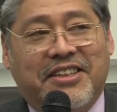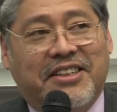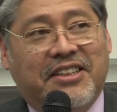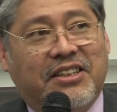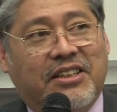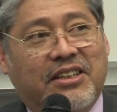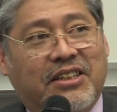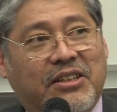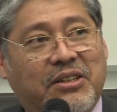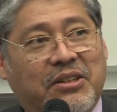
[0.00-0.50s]

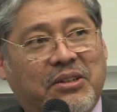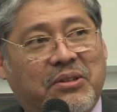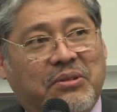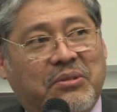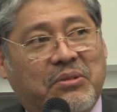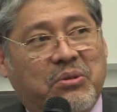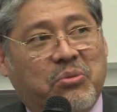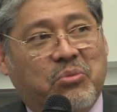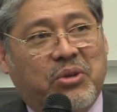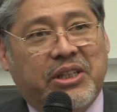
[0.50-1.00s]

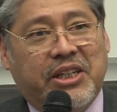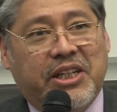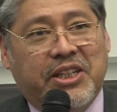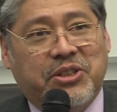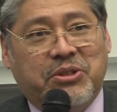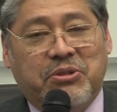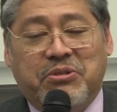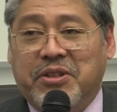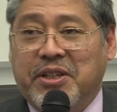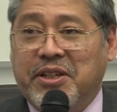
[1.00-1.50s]
One
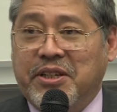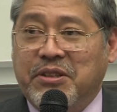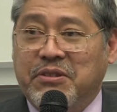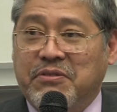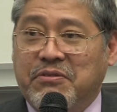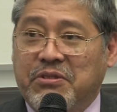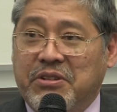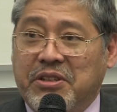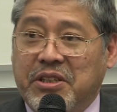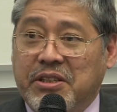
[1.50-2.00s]
has to thank
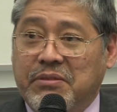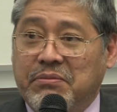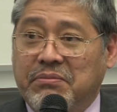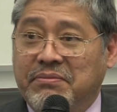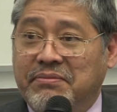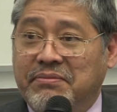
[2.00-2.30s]
them for that.